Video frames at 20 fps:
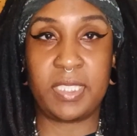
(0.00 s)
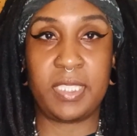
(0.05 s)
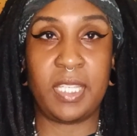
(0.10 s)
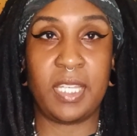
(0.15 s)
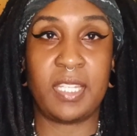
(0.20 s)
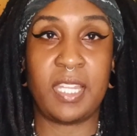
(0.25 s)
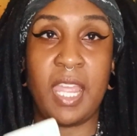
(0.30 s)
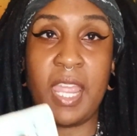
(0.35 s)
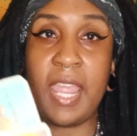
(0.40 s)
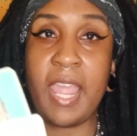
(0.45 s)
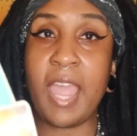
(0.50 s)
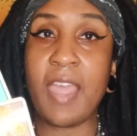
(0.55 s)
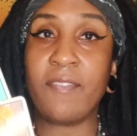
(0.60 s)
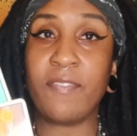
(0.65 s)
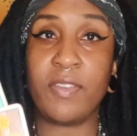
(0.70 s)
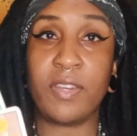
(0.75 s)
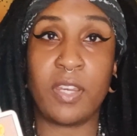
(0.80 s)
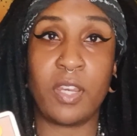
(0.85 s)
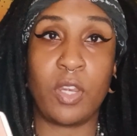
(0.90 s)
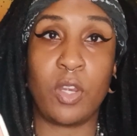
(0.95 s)
yeah, they
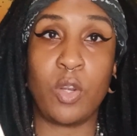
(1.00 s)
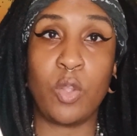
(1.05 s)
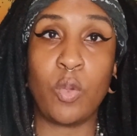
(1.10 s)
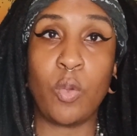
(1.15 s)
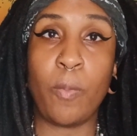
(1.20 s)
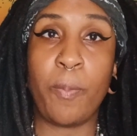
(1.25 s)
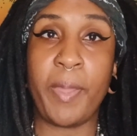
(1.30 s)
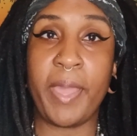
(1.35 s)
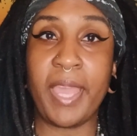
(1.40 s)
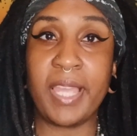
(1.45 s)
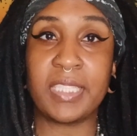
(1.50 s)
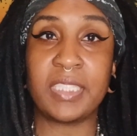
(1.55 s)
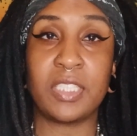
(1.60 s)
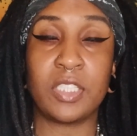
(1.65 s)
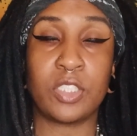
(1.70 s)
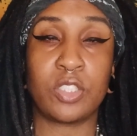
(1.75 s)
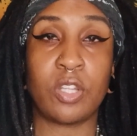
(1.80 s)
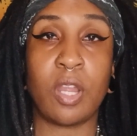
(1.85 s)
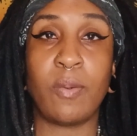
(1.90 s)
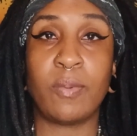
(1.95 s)
having a new
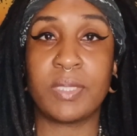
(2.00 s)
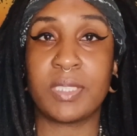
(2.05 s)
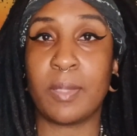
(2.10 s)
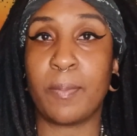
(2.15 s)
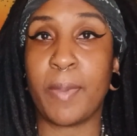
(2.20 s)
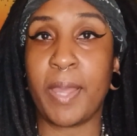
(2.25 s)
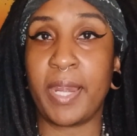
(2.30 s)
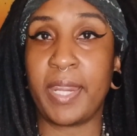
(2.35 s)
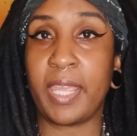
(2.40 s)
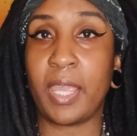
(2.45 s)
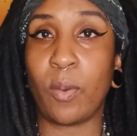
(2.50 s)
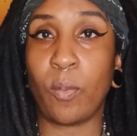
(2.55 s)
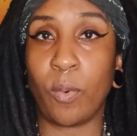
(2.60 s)
passionate start with somebody